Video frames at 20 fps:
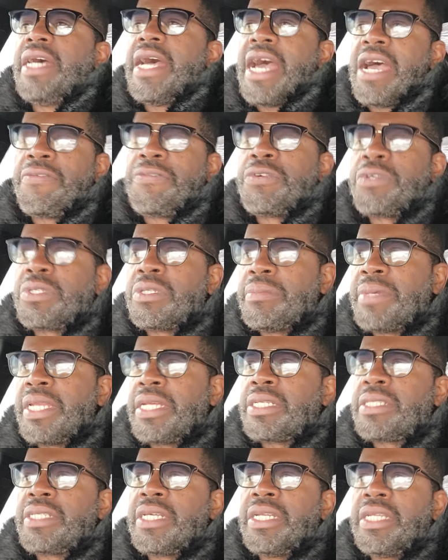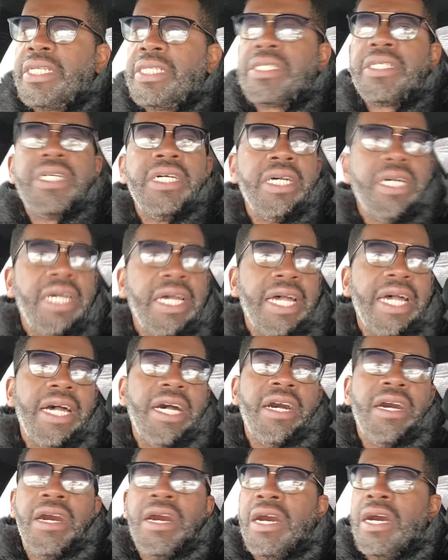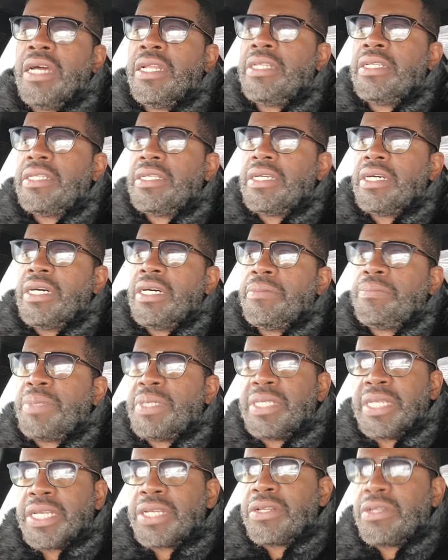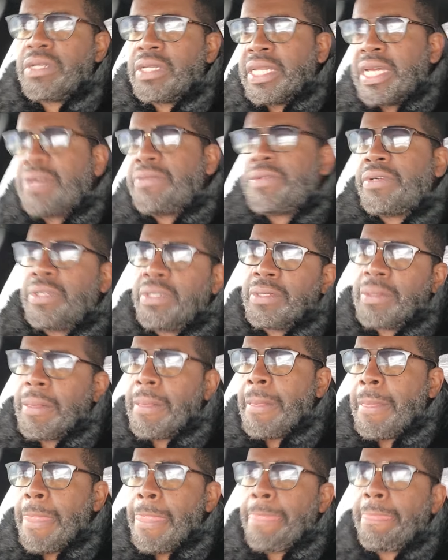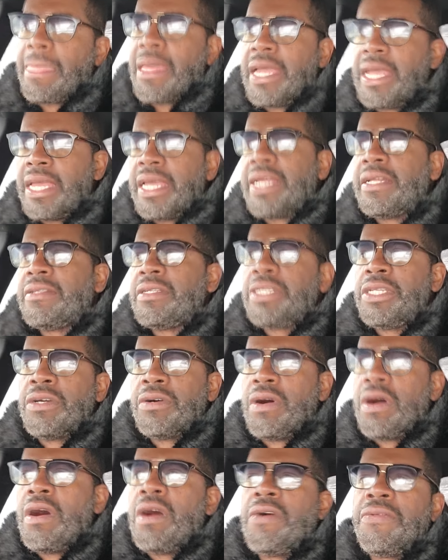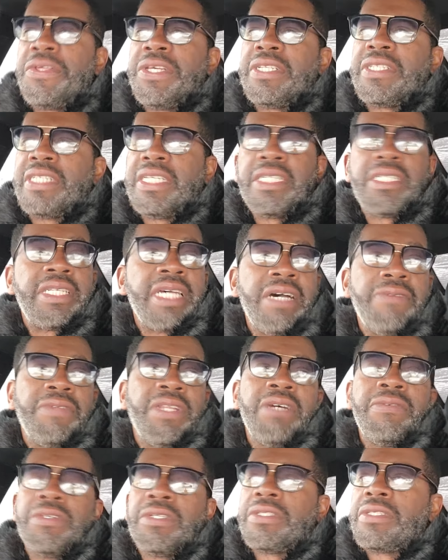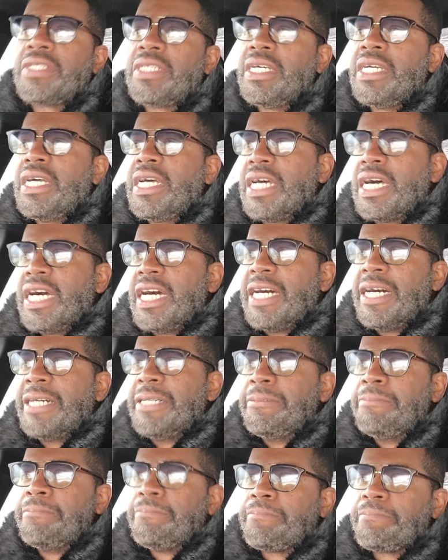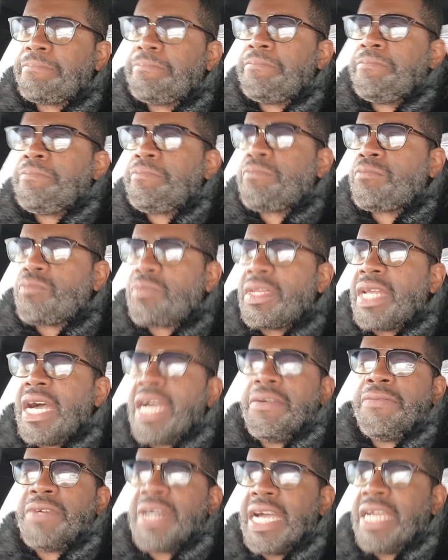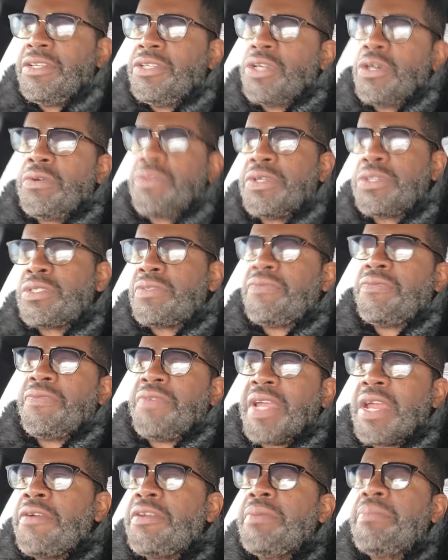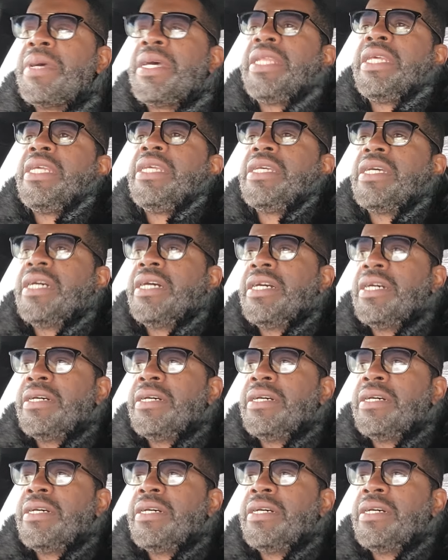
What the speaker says: Afro-Semitic studies on a particular level. And, you know, all these things have levels. I know there's very many